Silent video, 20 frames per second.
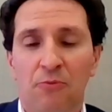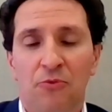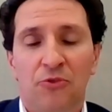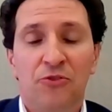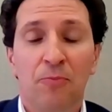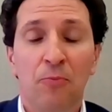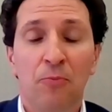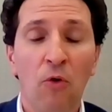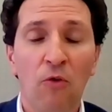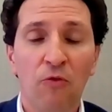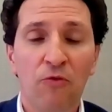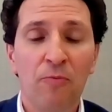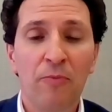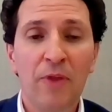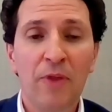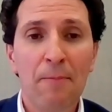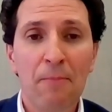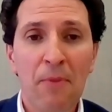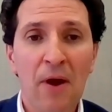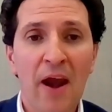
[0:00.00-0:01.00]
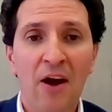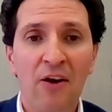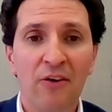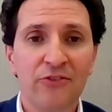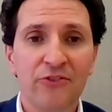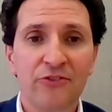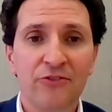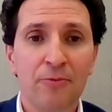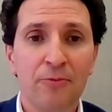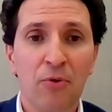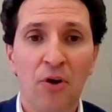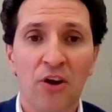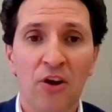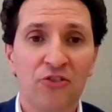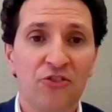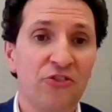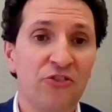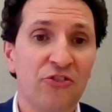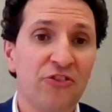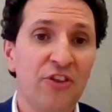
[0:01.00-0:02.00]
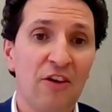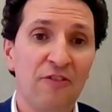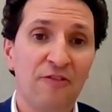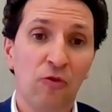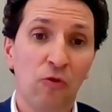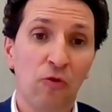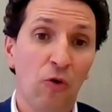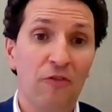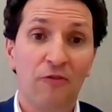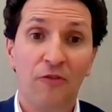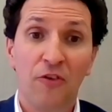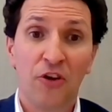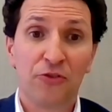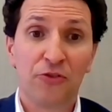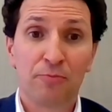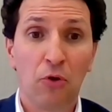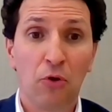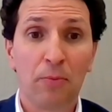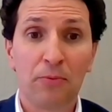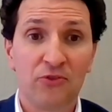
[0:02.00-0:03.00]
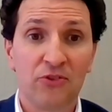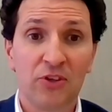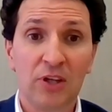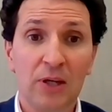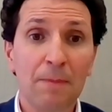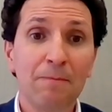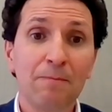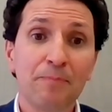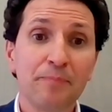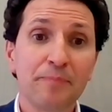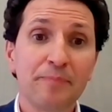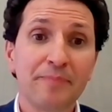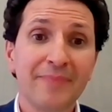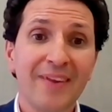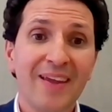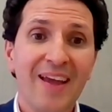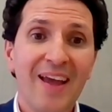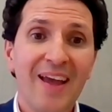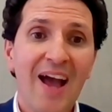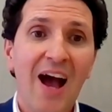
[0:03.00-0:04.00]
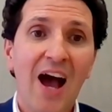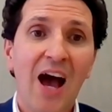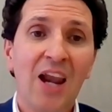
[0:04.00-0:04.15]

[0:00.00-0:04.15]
support from their parents to purchase their first property. Mm.